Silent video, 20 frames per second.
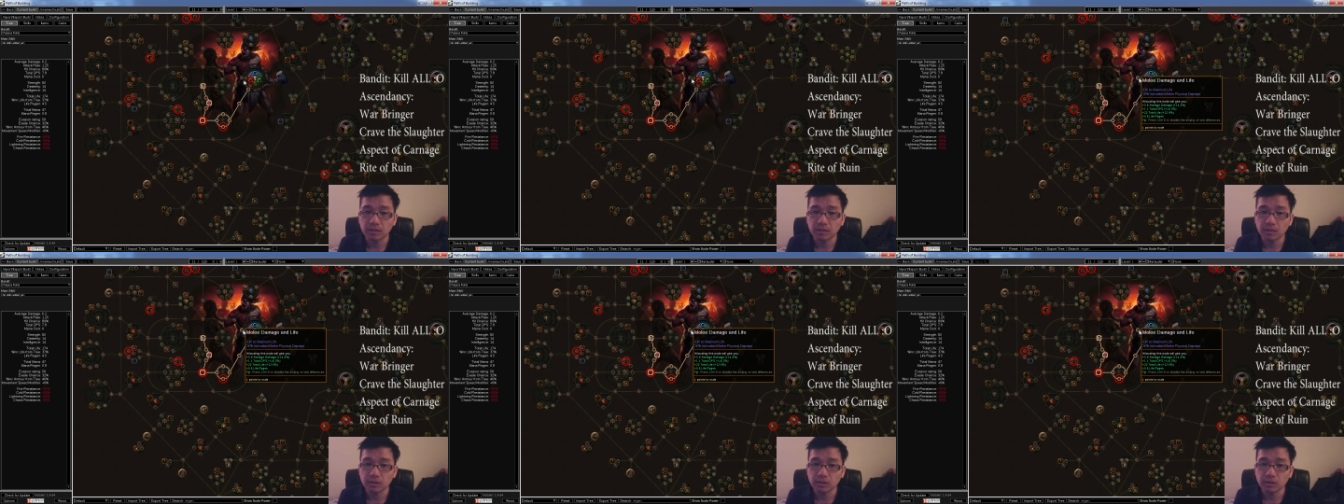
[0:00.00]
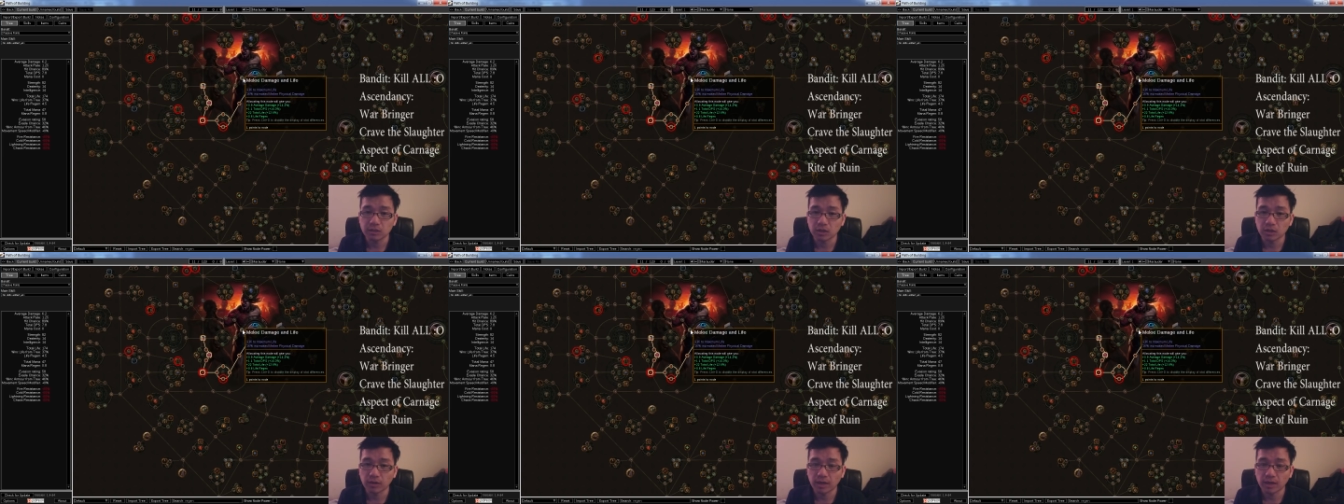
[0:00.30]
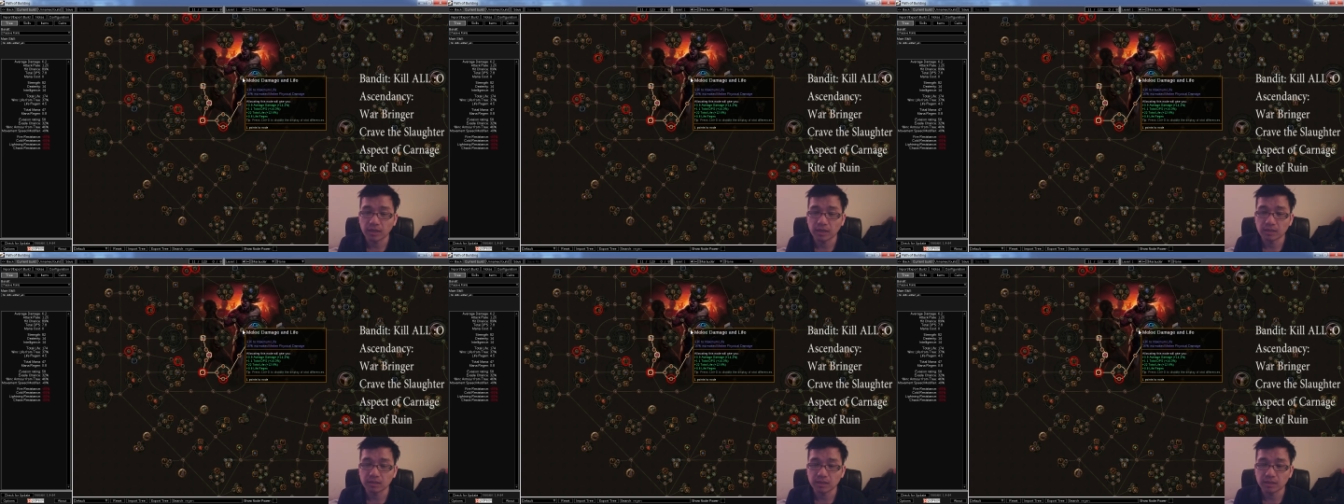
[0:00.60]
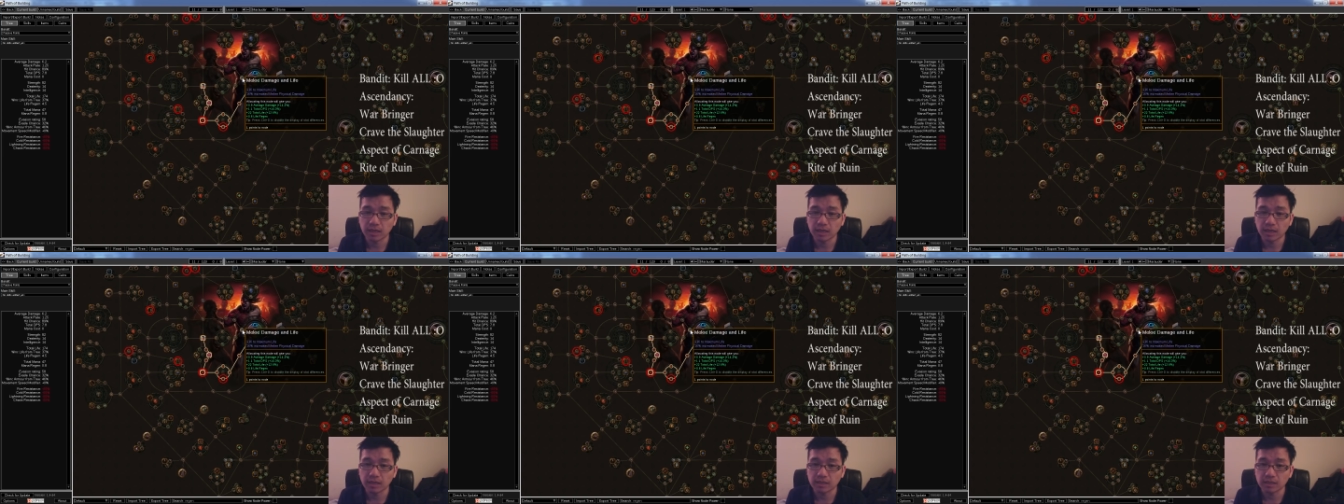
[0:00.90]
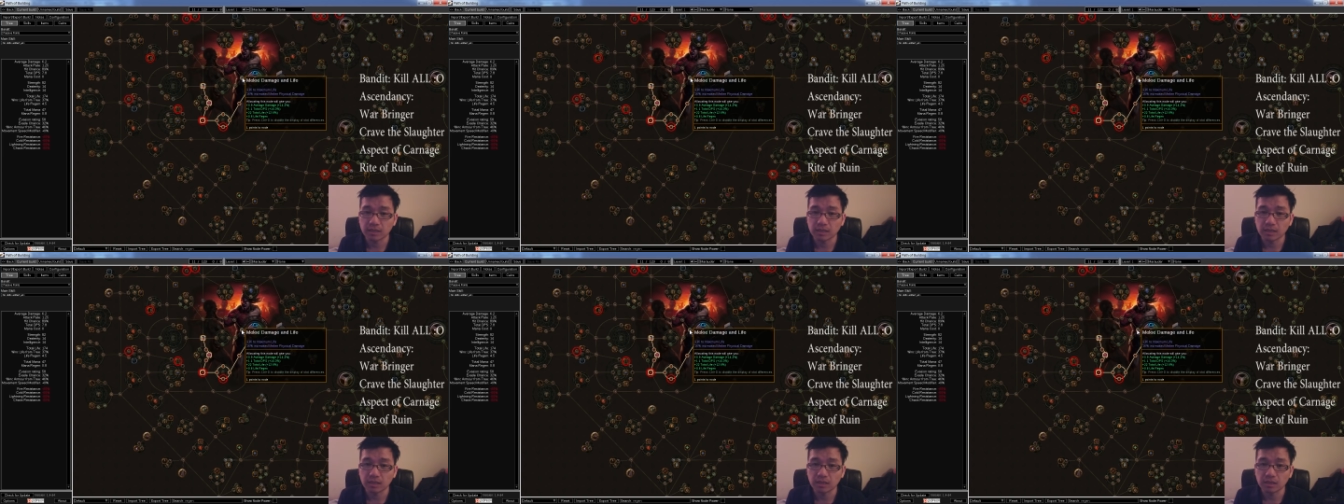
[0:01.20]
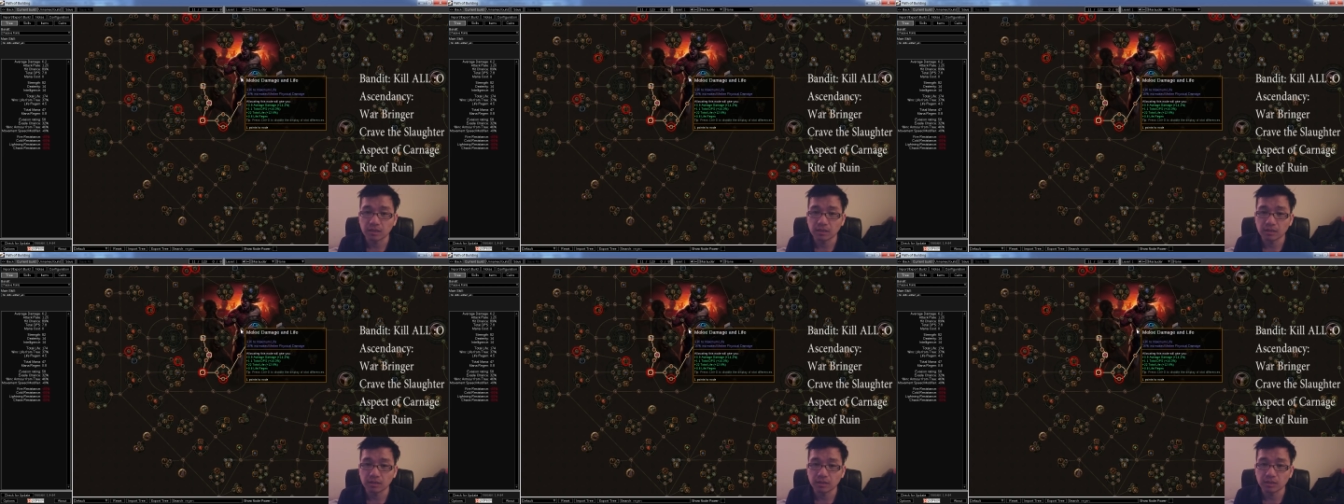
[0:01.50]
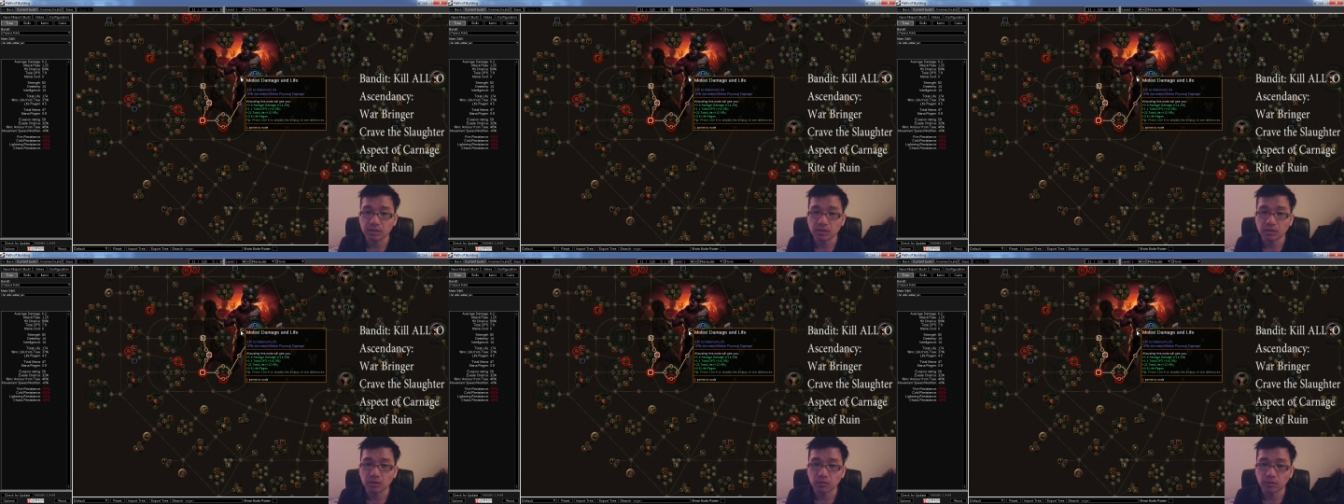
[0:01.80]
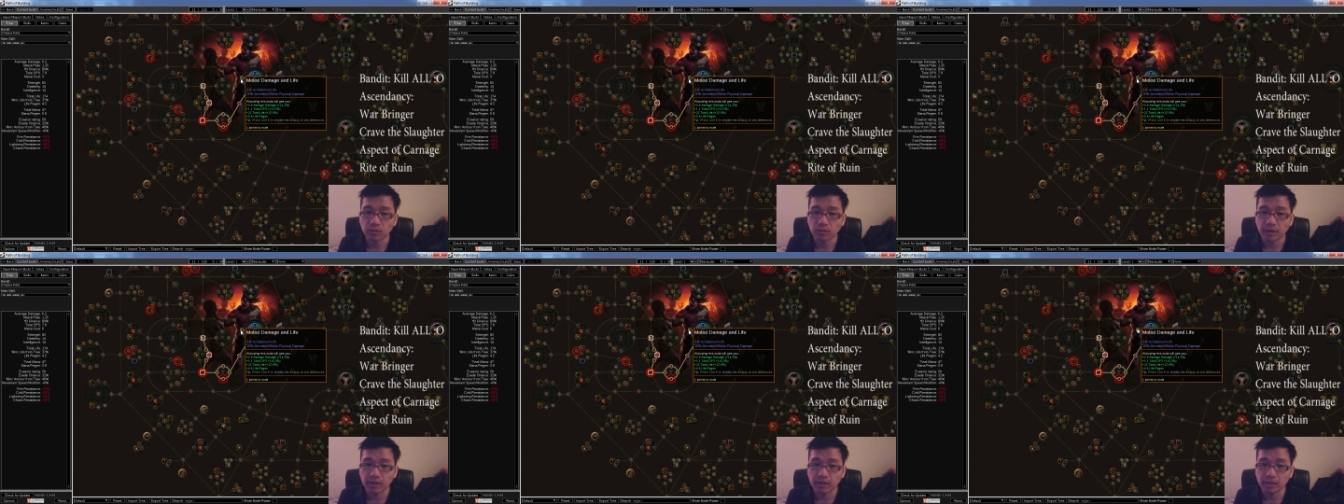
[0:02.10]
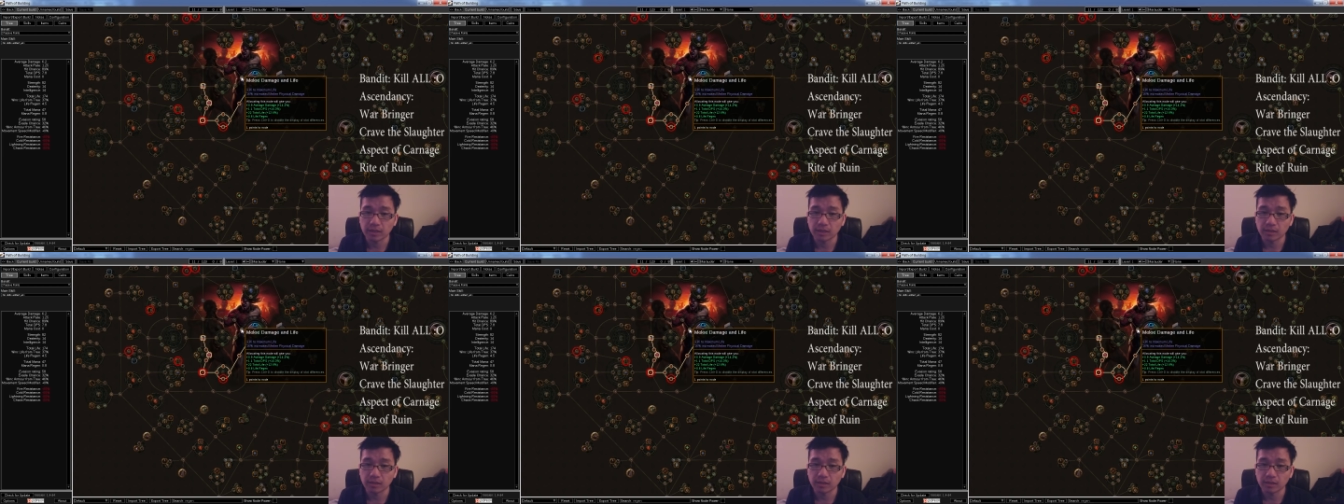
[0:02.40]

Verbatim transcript: just go ahead and take the this node right here.